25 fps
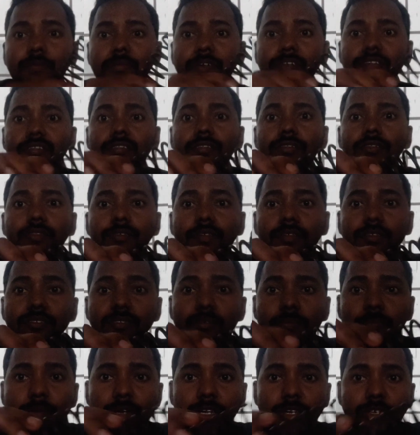means
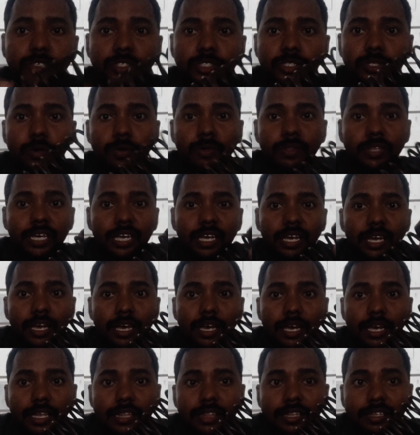simply show this
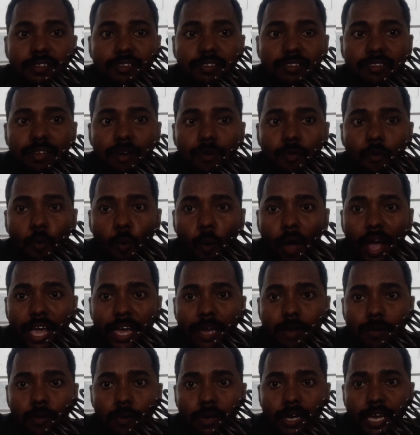is the
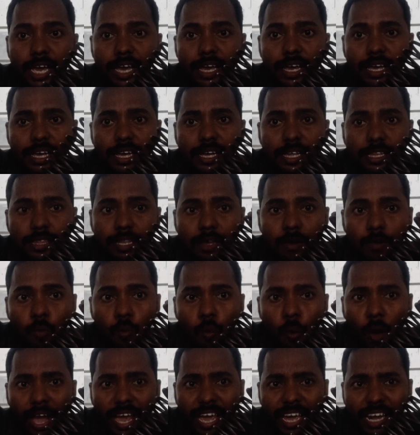wire. Okay, the
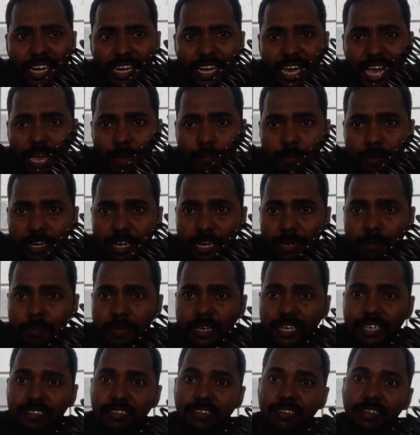wire diameter
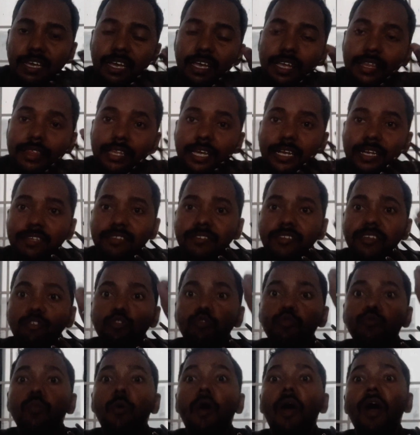means that is a
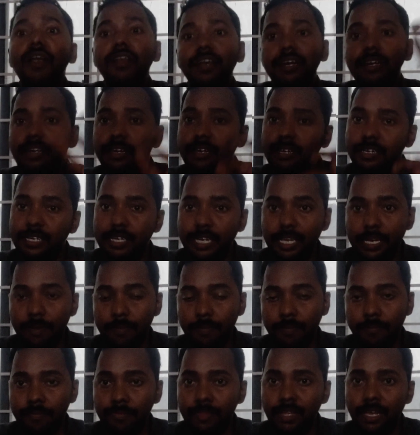small letter D.
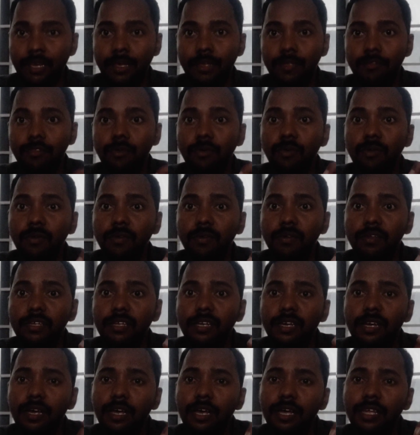So
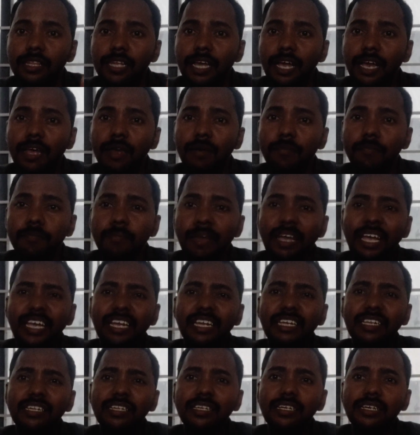the
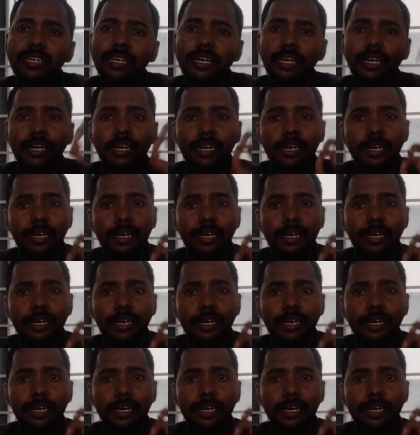main